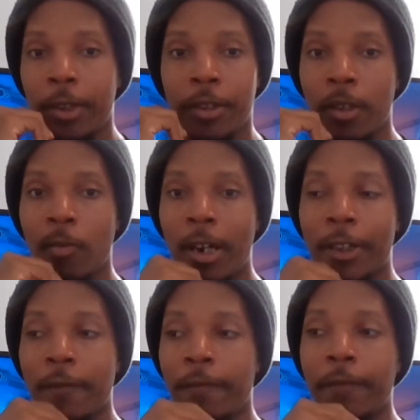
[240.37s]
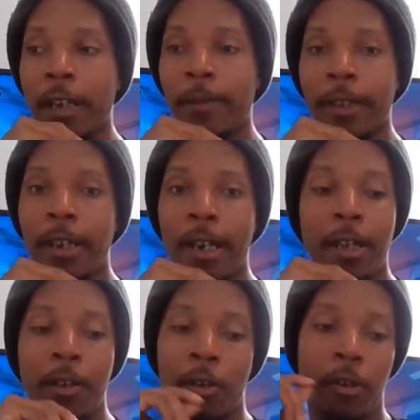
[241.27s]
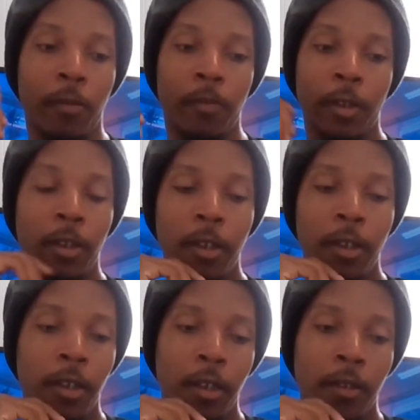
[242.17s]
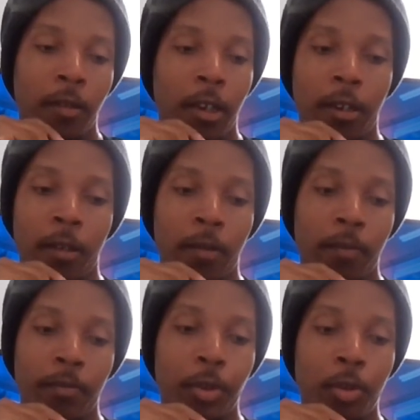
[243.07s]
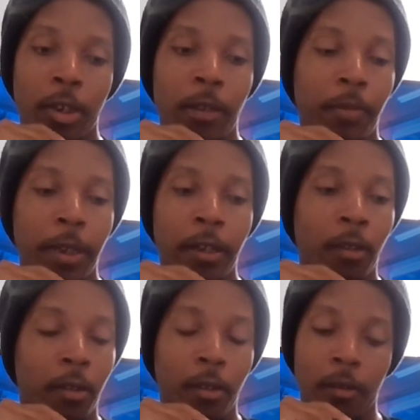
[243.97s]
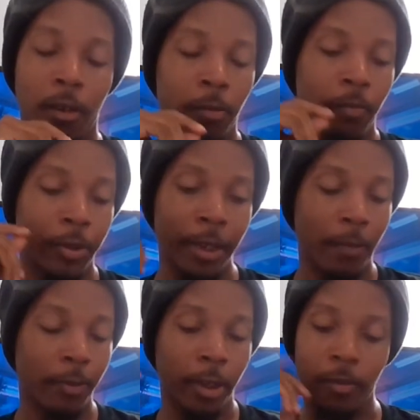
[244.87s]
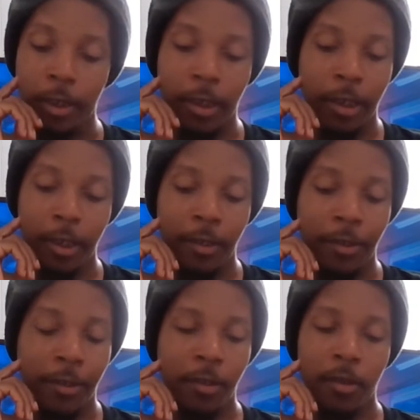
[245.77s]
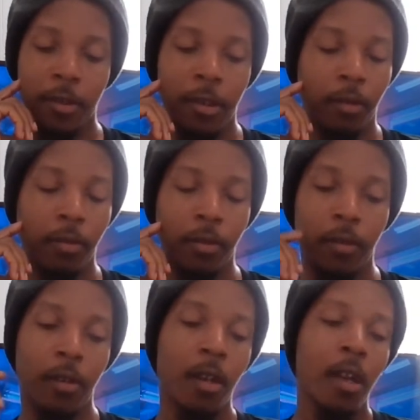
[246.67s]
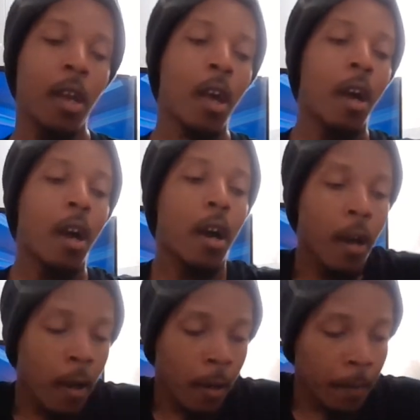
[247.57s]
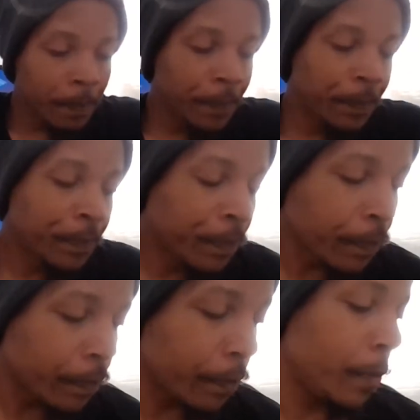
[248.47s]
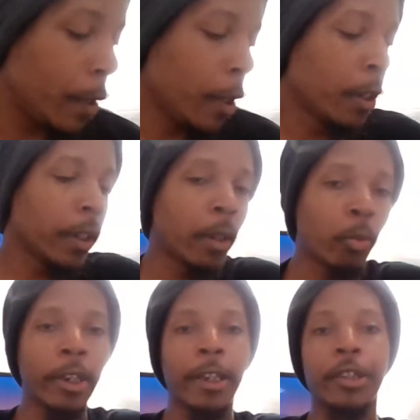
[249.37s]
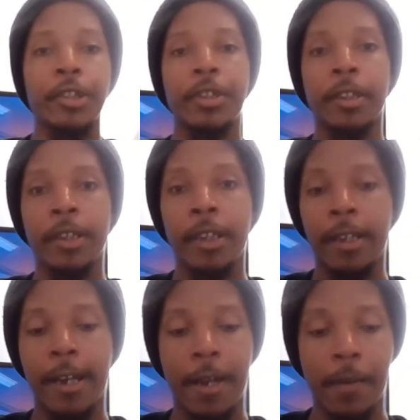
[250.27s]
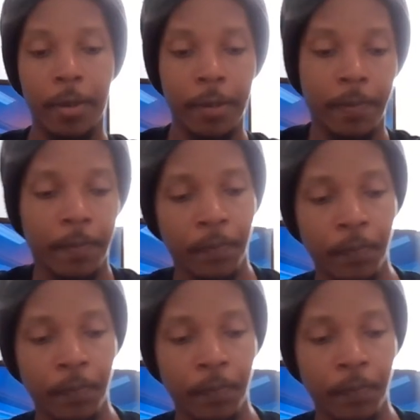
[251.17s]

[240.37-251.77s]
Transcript: I'm just going to watch some Family Guy or Jordan Peele or something, because, ugh. And one interesting thing that happened